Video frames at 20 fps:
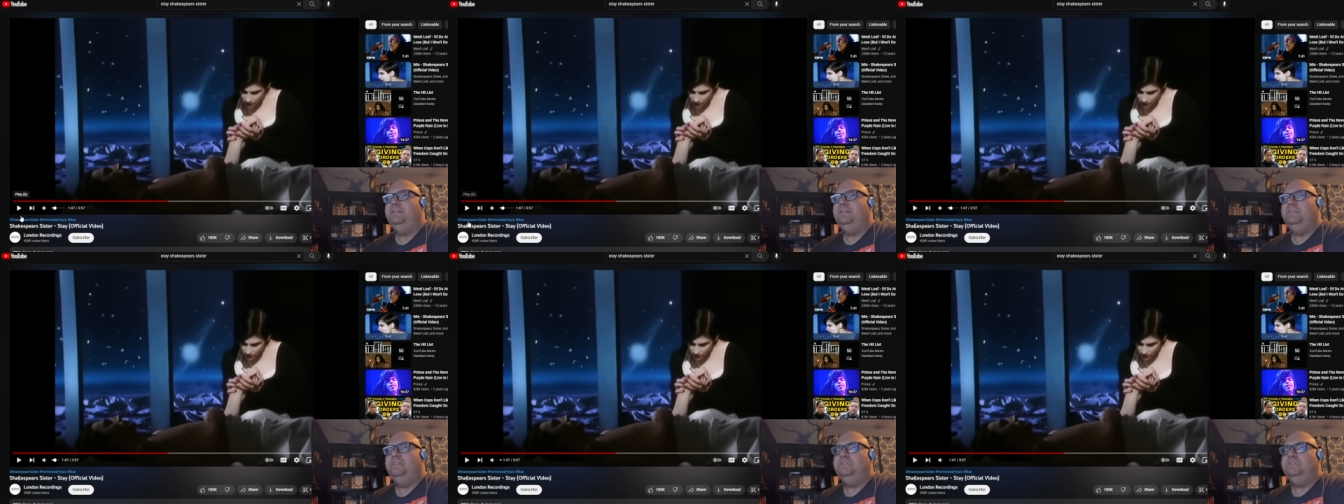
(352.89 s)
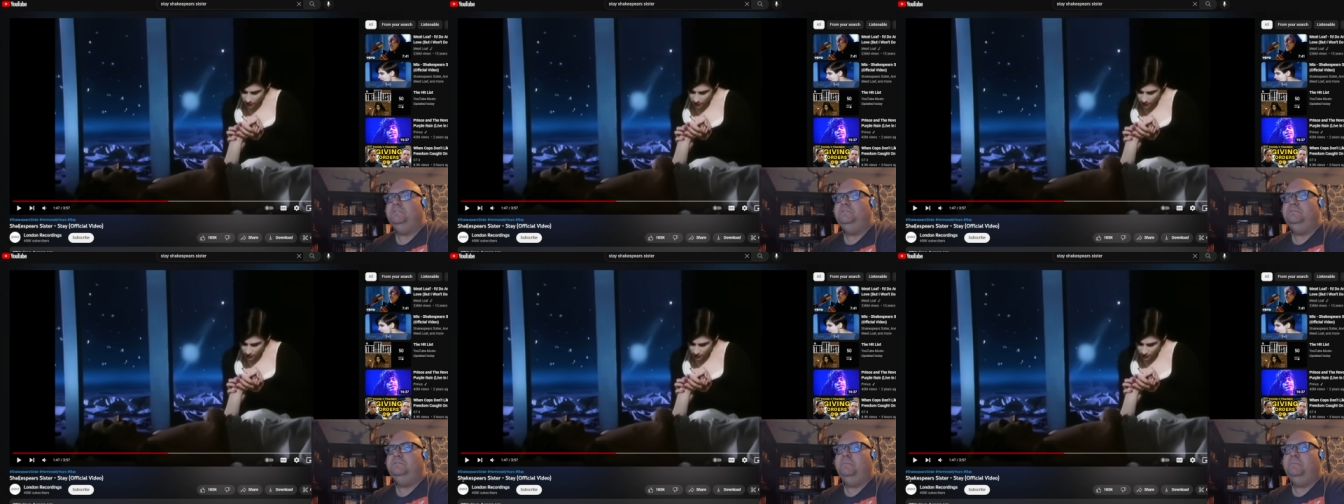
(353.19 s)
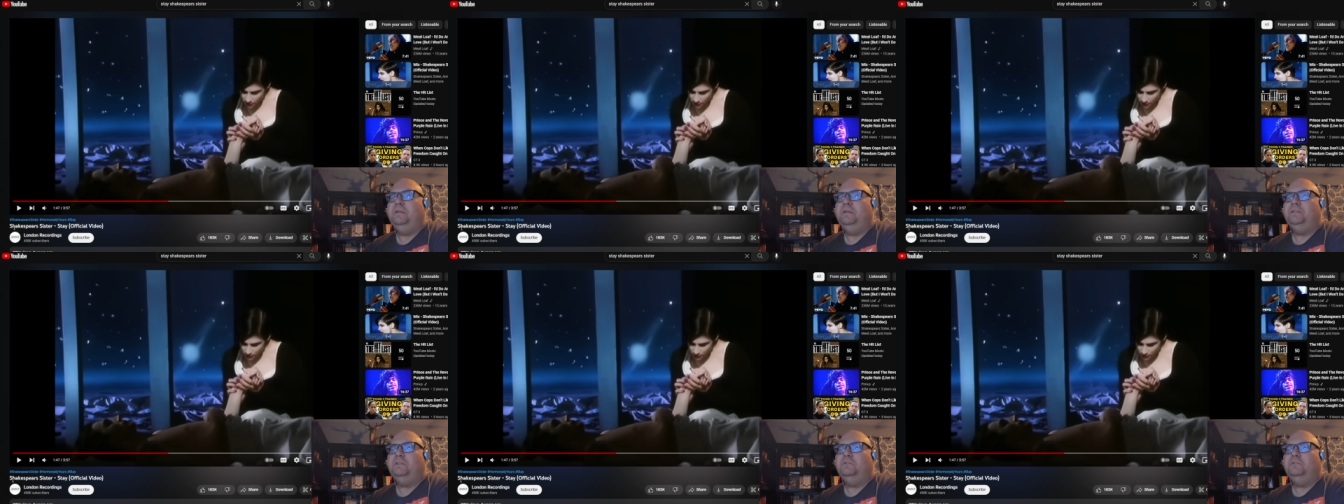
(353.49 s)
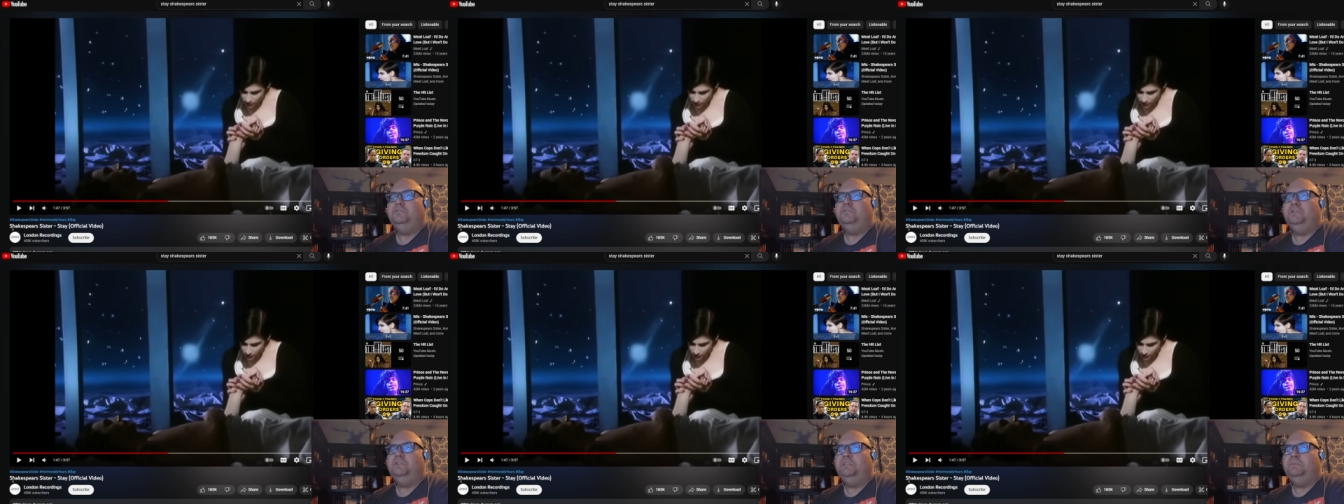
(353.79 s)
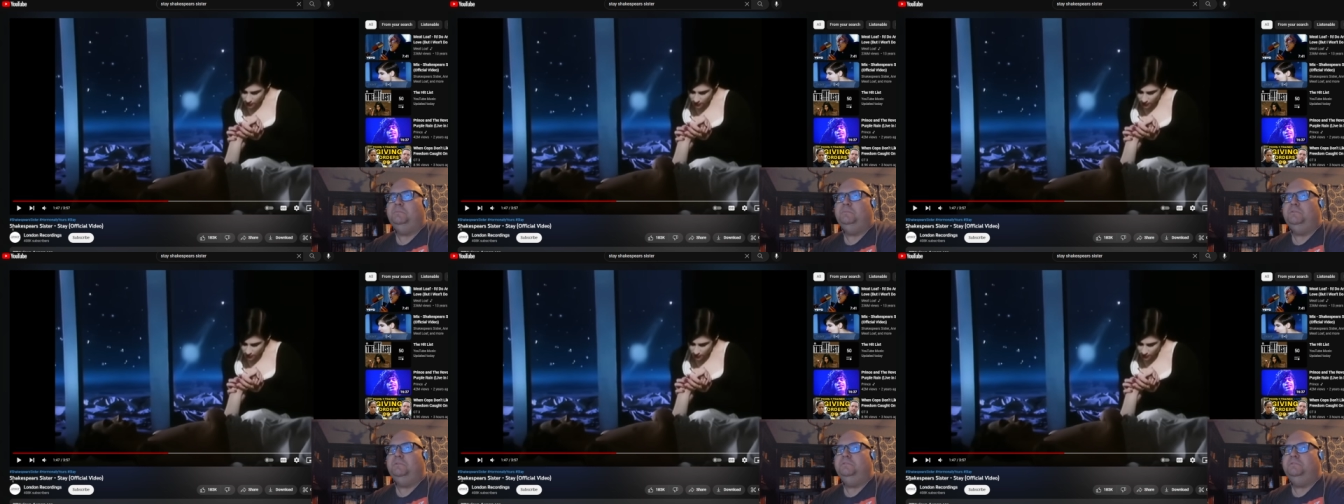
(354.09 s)
This is a band called
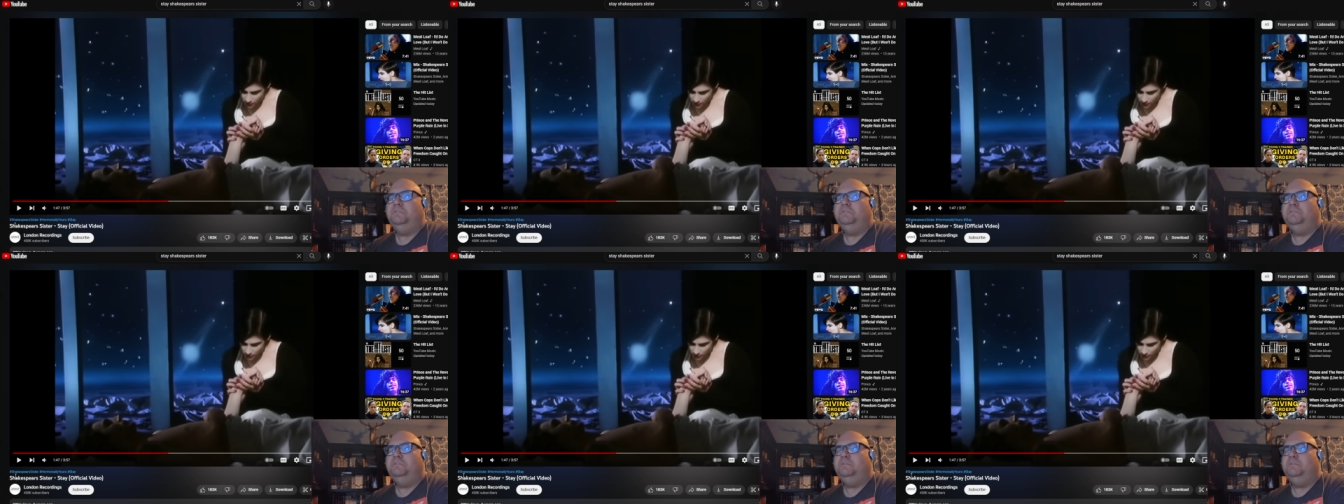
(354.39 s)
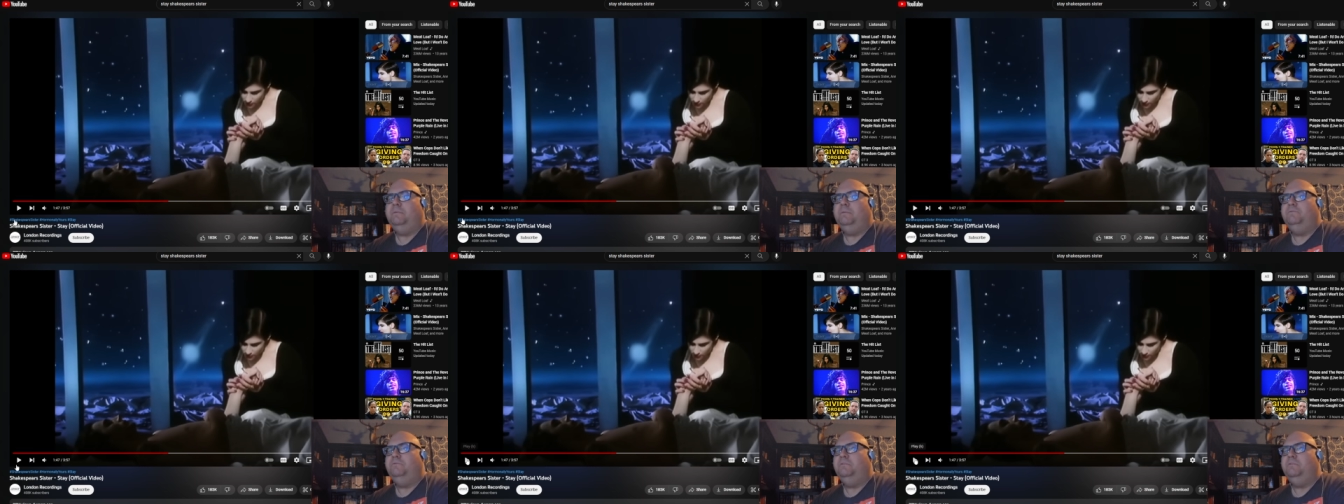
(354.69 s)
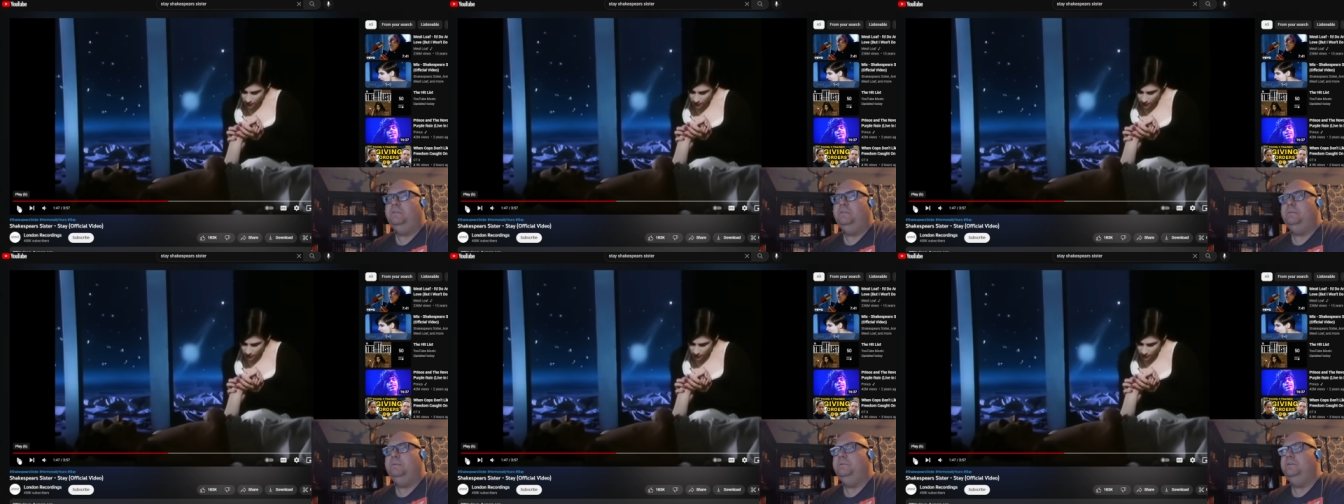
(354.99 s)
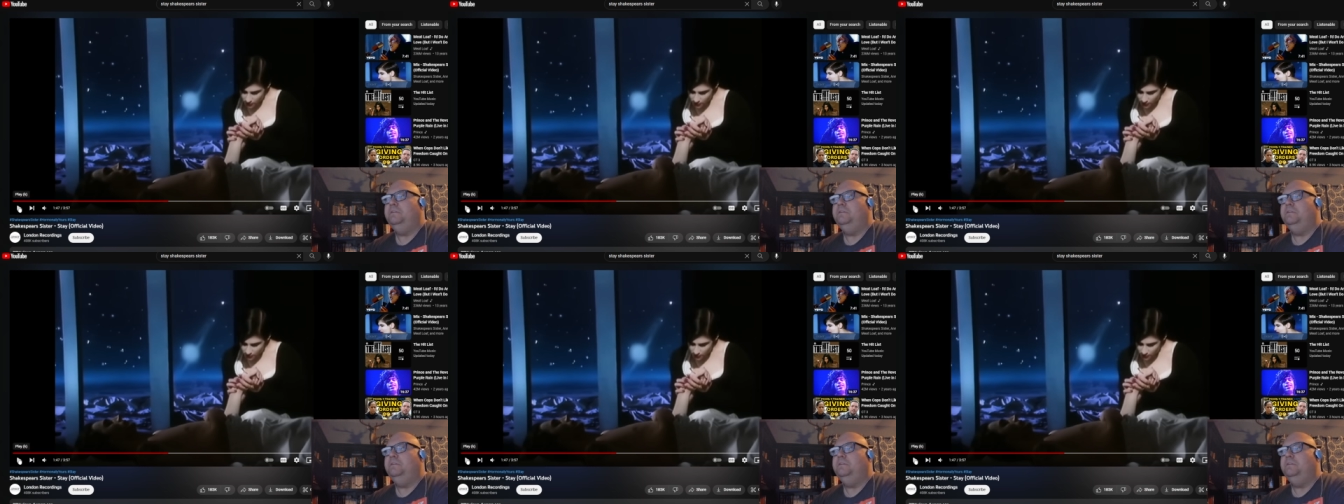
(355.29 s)
Shakespears Sister. My friend got me